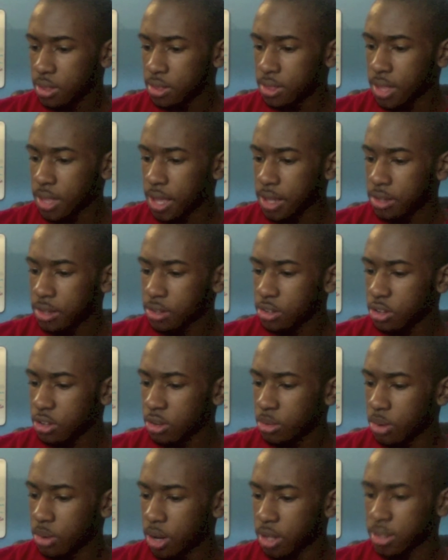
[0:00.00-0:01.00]
Then you
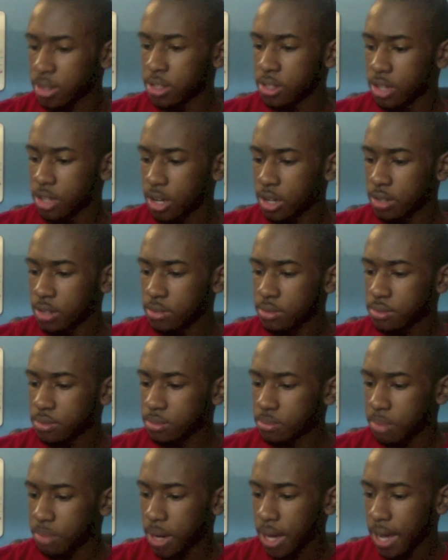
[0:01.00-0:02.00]
work the dirt
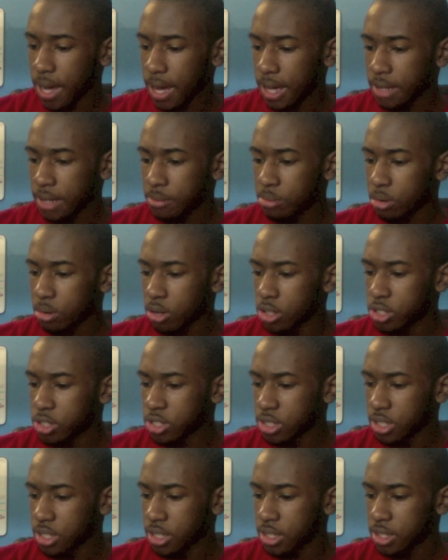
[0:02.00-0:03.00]
by hand,
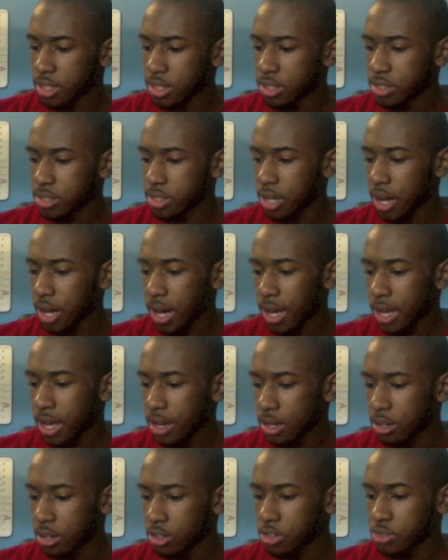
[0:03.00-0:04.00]
polishing it into higher
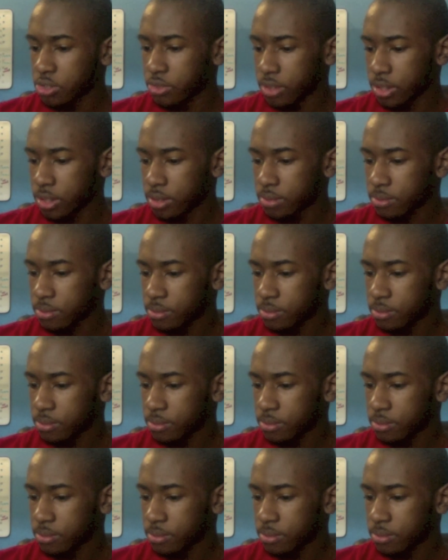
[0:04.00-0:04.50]
glossphere.